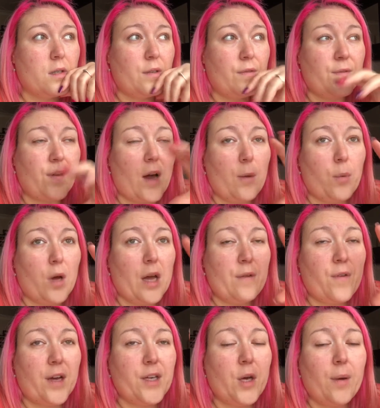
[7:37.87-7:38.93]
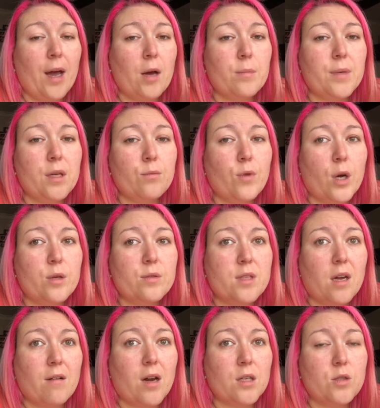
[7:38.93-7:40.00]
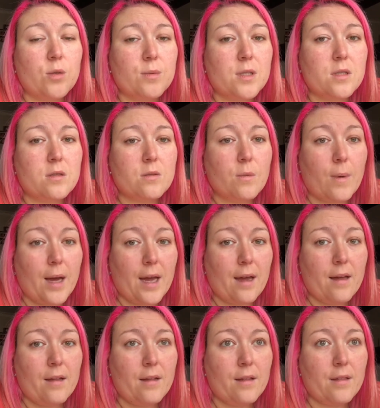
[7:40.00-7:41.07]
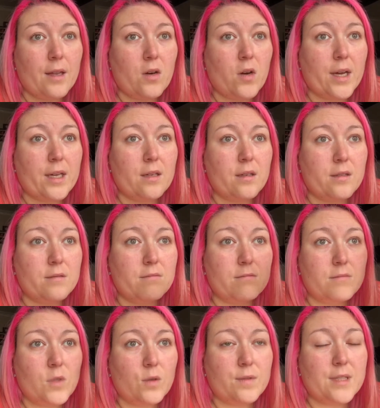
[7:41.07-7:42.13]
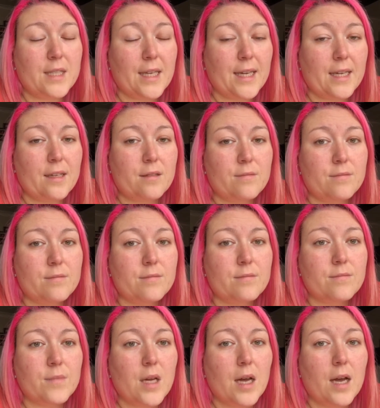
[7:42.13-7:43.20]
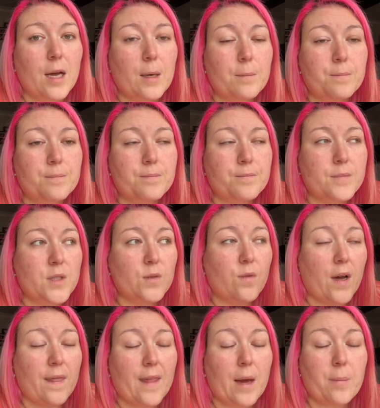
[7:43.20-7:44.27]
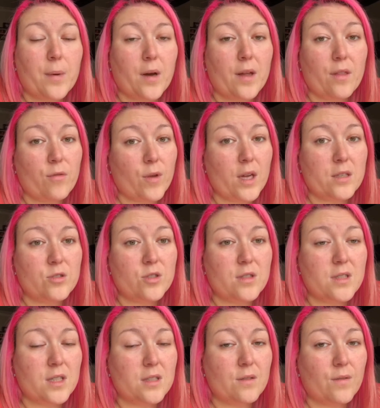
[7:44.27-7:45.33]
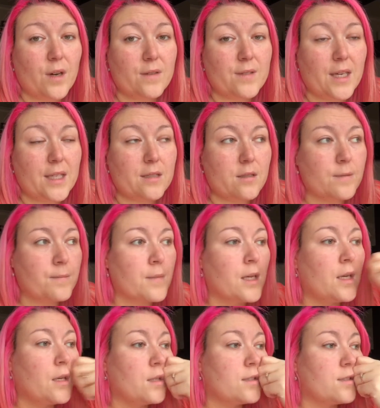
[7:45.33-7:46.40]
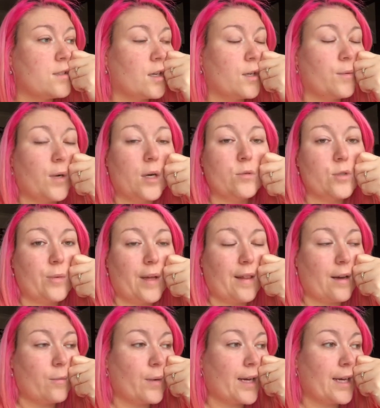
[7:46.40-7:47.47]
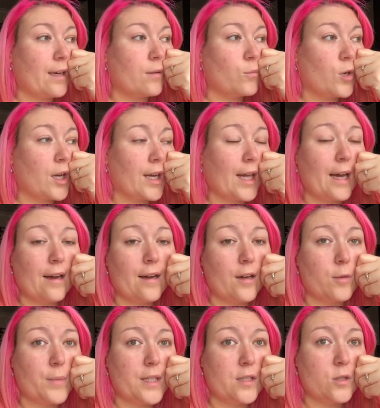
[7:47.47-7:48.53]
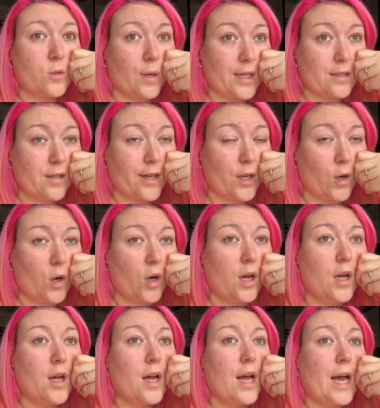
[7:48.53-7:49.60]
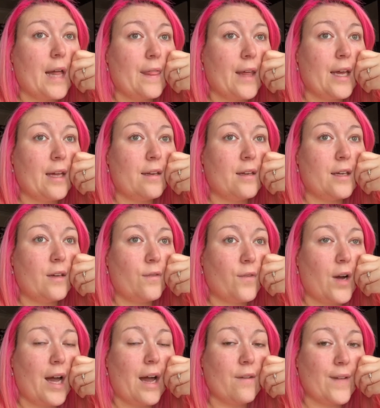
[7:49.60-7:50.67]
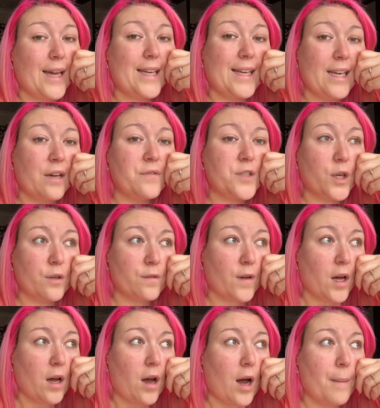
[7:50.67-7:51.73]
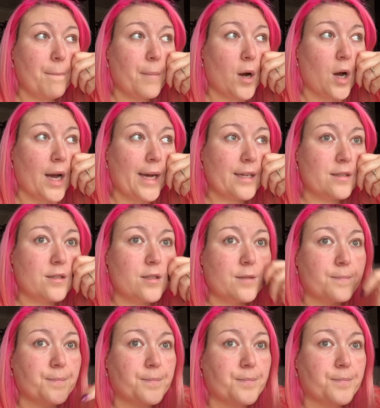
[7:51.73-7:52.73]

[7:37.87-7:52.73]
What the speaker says: if I know how many rows there are to a square, then I can obviously divide that by 365 days. So I'll do it that way and work out how many squares I got, and then if I have any left over, I might,